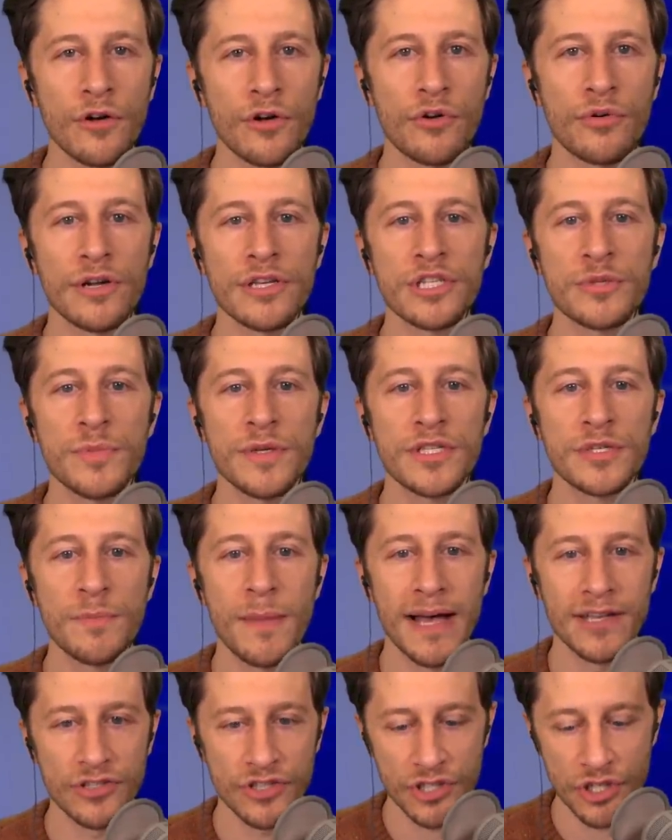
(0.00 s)
Christmas
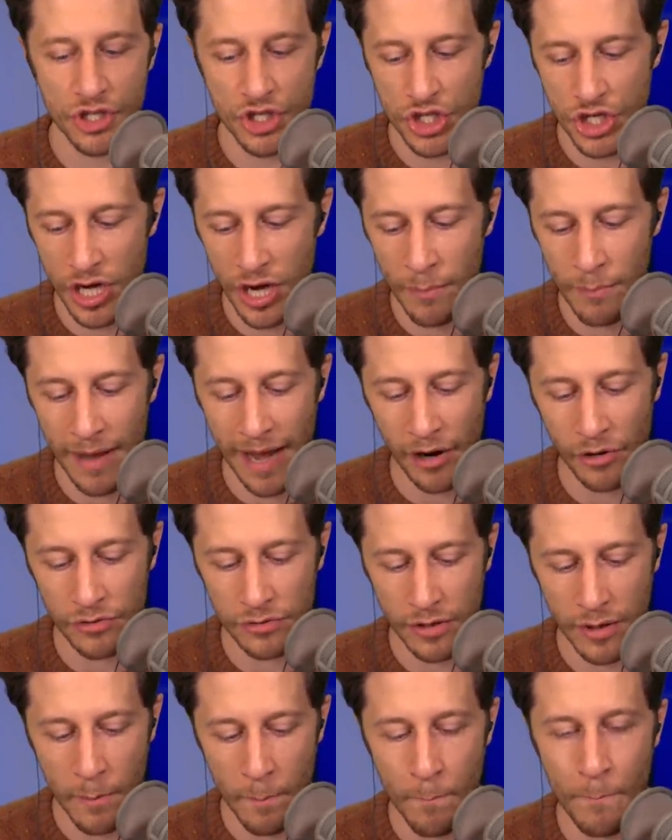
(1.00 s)
message
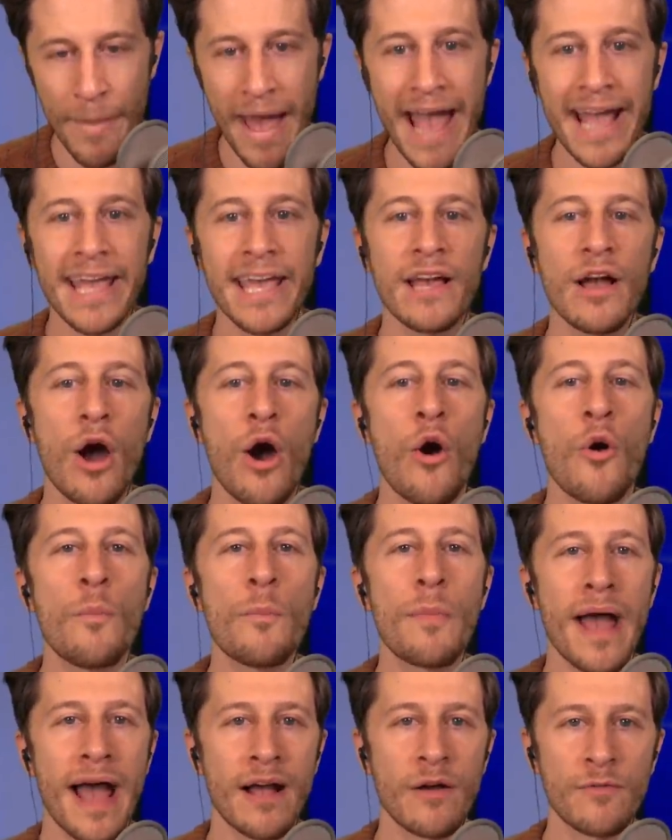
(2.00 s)
about begging
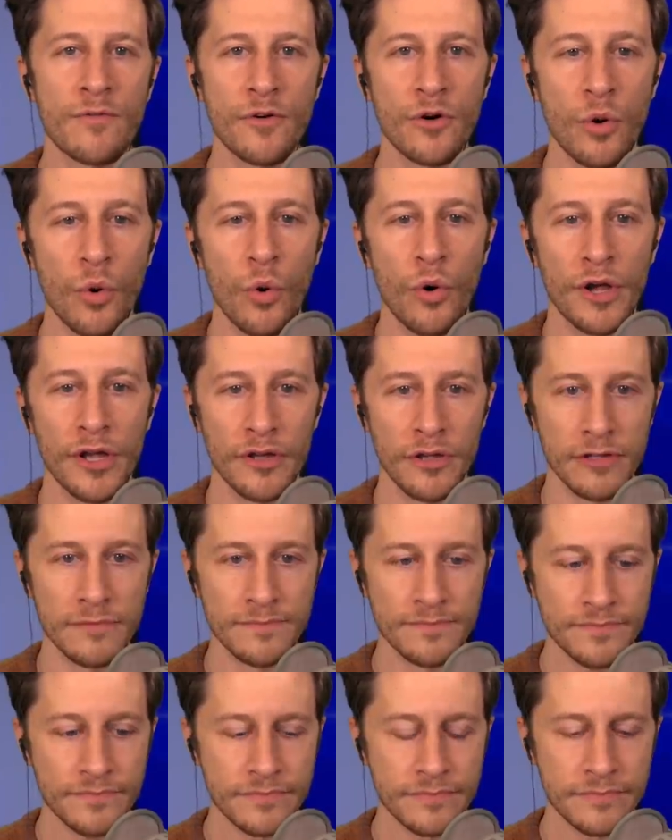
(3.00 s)
OPEC for oil.
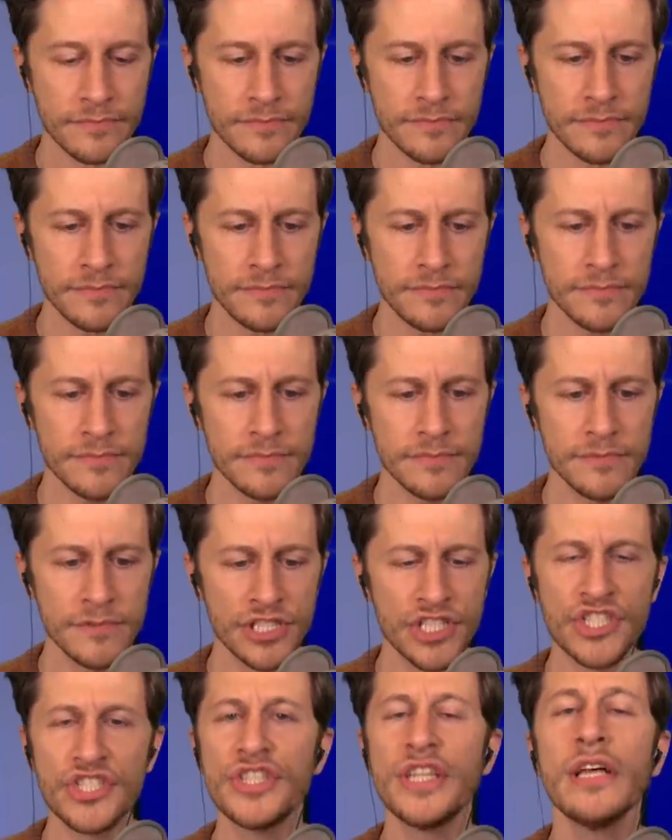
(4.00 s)

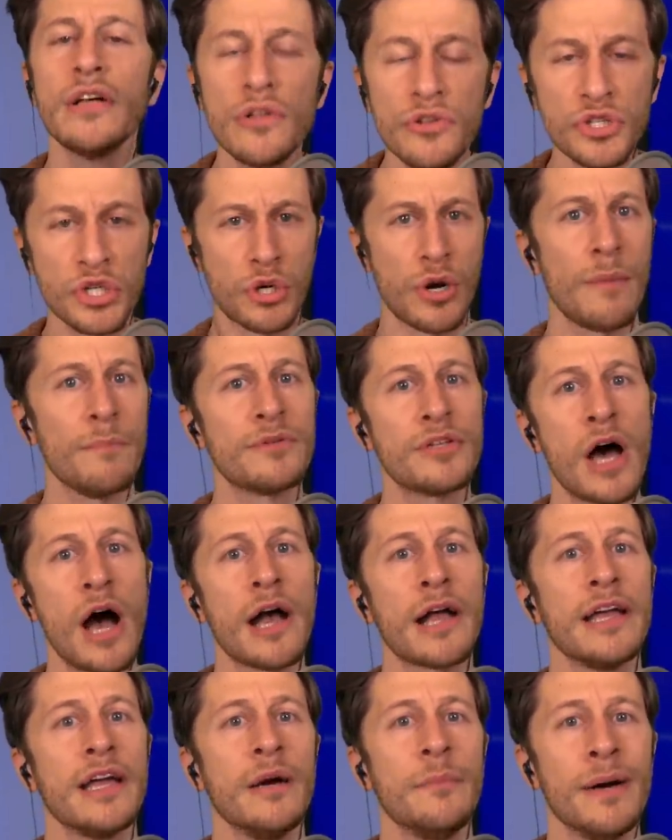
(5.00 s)
Still, Trump
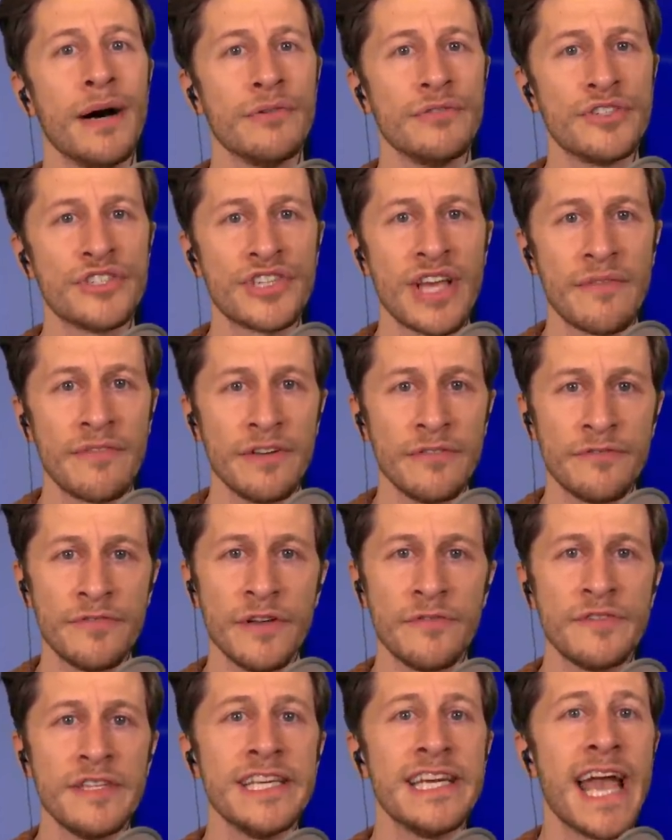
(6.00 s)
talking about
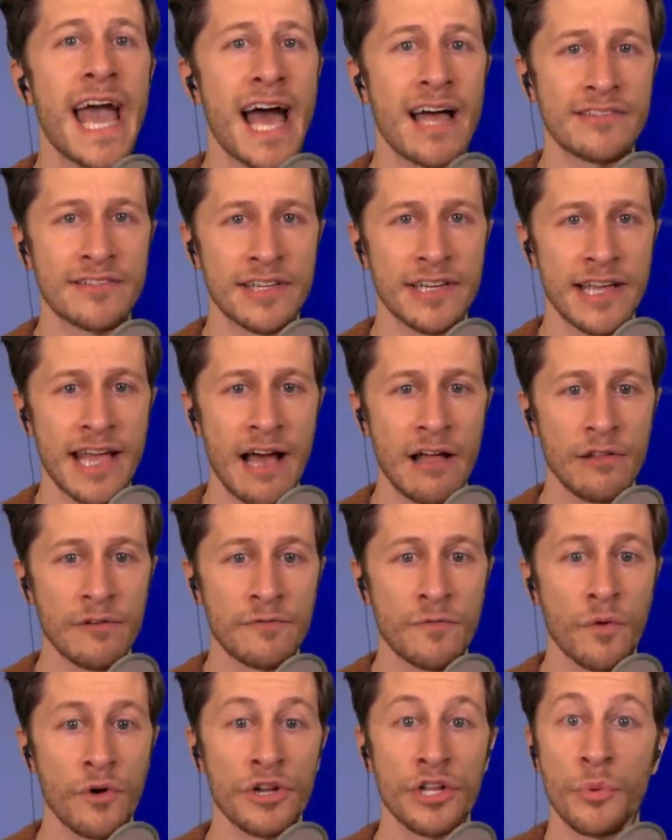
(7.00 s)
750 gas in
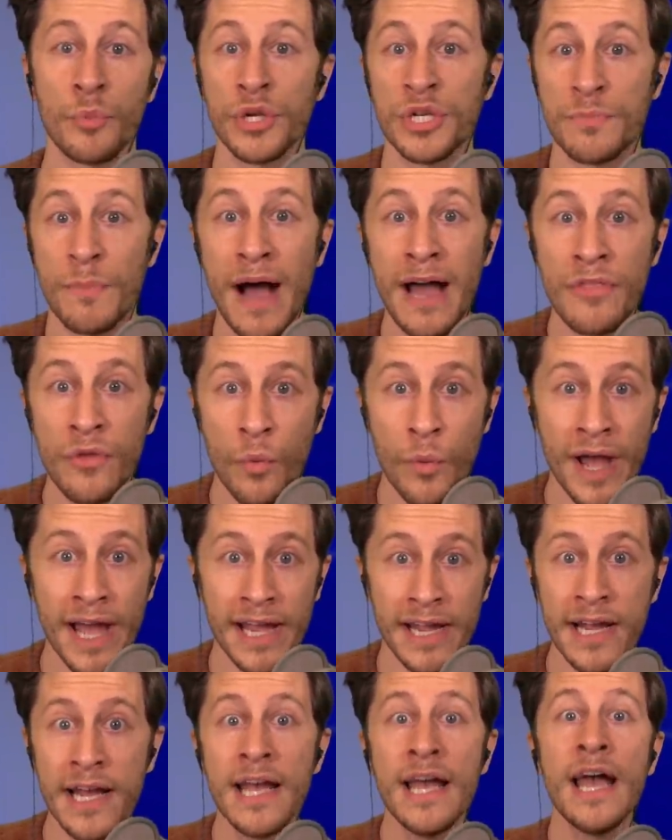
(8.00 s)
California, which, by the
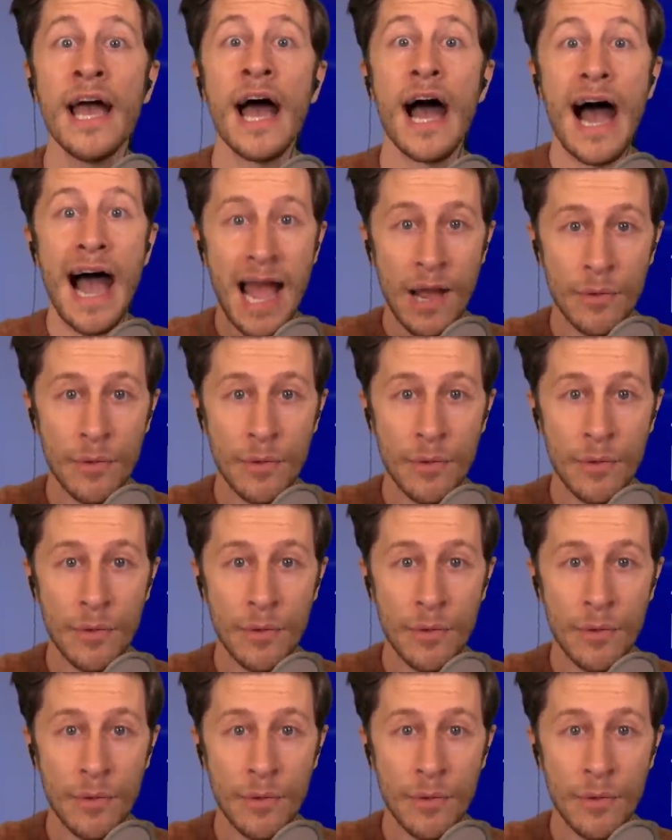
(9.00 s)
way, I